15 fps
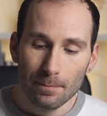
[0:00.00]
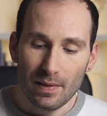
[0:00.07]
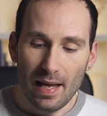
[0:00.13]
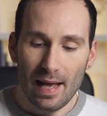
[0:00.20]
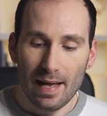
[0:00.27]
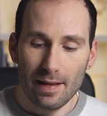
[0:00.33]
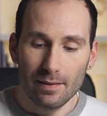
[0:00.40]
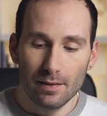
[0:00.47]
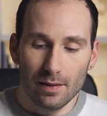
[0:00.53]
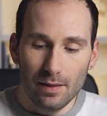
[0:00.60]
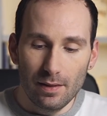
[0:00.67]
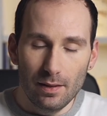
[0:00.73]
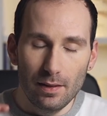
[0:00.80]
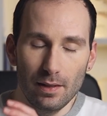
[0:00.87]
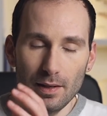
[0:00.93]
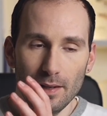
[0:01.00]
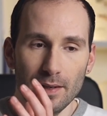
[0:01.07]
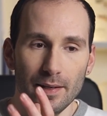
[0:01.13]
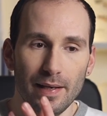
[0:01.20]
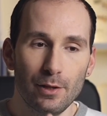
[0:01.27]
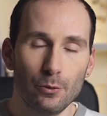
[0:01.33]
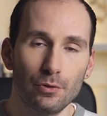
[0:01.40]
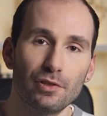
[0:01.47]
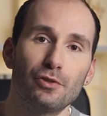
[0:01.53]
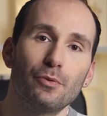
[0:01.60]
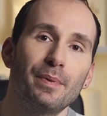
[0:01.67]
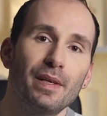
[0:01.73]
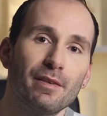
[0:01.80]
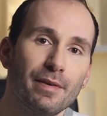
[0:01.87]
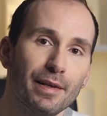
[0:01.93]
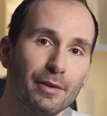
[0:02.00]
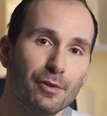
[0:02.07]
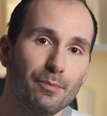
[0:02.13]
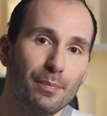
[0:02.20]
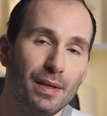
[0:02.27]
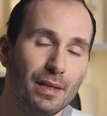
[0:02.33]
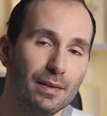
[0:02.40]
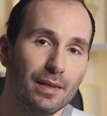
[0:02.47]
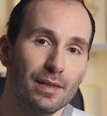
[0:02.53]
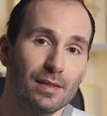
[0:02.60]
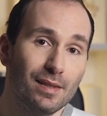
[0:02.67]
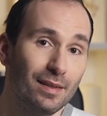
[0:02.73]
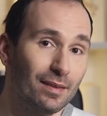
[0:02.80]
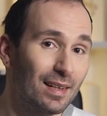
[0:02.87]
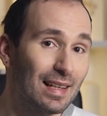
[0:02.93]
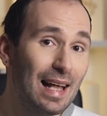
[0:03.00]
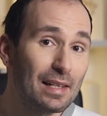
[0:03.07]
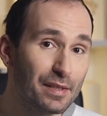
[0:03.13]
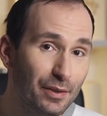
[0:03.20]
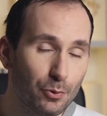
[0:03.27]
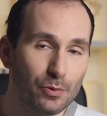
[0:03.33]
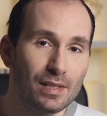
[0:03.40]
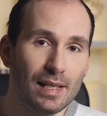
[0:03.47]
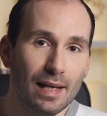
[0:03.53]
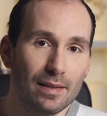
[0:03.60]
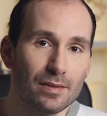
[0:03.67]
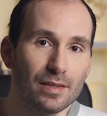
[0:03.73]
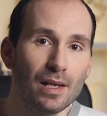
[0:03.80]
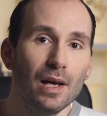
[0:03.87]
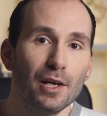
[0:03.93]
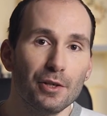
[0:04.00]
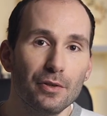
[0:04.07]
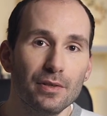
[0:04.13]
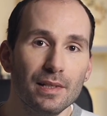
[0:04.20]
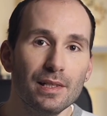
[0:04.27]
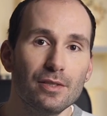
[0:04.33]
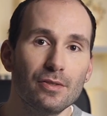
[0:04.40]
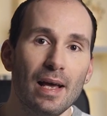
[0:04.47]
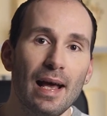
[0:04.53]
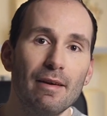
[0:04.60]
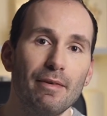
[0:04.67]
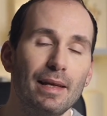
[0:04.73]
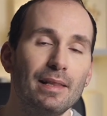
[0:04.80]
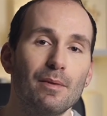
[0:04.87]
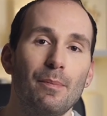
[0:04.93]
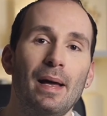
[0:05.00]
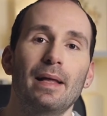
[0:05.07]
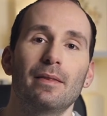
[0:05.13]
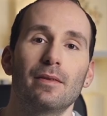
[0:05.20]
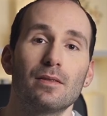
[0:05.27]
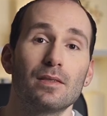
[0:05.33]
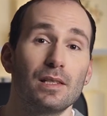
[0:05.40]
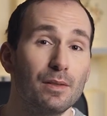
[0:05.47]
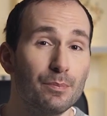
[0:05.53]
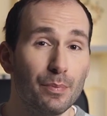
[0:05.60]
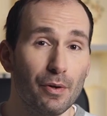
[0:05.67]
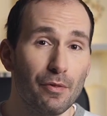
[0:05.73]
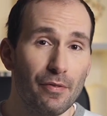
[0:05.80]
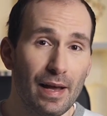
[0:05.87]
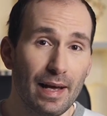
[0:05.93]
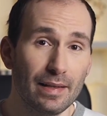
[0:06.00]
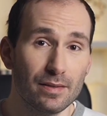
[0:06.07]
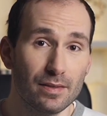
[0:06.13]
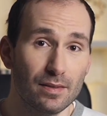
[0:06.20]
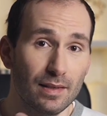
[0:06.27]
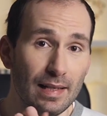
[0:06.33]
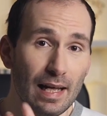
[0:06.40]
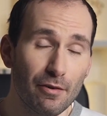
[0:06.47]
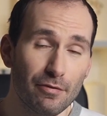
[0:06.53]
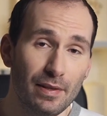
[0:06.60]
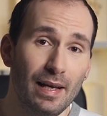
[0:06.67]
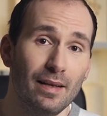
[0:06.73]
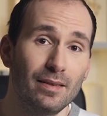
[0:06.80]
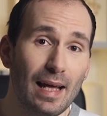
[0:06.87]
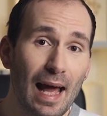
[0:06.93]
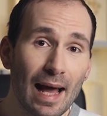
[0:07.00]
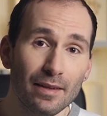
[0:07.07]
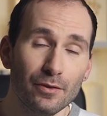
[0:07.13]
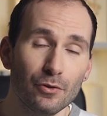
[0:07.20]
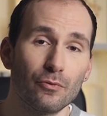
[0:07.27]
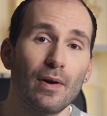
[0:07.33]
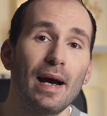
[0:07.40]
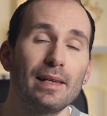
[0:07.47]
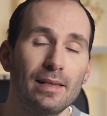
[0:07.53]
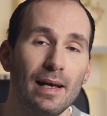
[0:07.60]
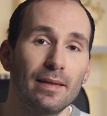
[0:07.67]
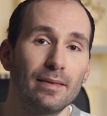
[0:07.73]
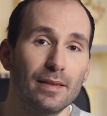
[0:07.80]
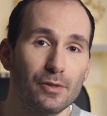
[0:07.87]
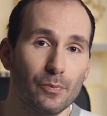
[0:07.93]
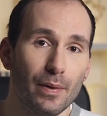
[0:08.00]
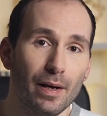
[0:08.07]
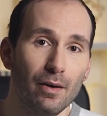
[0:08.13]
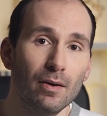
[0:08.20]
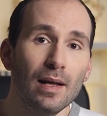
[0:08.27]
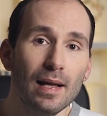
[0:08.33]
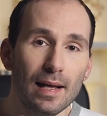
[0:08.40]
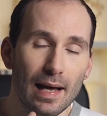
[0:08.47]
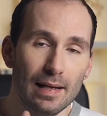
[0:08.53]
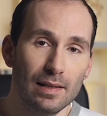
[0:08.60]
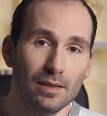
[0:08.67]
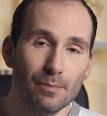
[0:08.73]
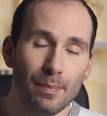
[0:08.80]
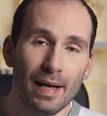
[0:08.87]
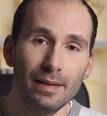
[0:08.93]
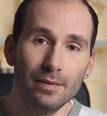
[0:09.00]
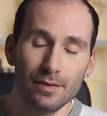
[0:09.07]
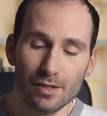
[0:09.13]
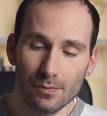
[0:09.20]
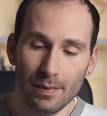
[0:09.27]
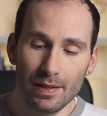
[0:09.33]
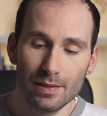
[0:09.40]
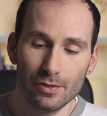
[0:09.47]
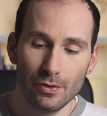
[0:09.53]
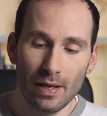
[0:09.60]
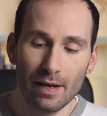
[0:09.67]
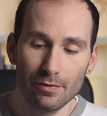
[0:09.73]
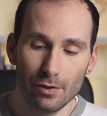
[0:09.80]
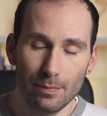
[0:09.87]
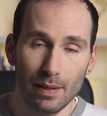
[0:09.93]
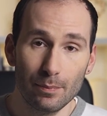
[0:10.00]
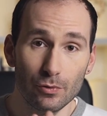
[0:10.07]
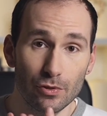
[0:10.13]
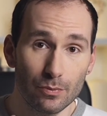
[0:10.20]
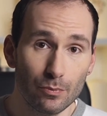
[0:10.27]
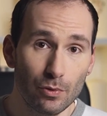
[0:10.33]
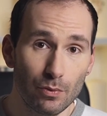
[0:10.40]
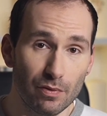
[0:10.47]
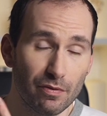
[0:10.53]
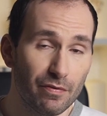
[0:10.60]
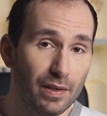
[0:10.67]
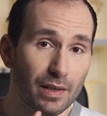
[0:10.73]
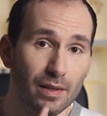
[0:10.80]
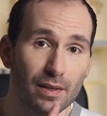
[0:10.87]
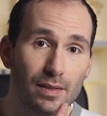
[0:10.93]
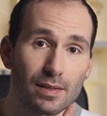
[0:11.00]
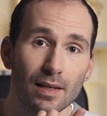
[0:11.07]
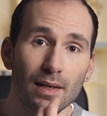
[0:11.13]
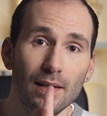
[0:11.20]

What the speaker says: And in order to be a very good pianist in the classical sense, you need to have independence in both hands, the left hand and the right hand as well. And independence means you have to be able to move your fingers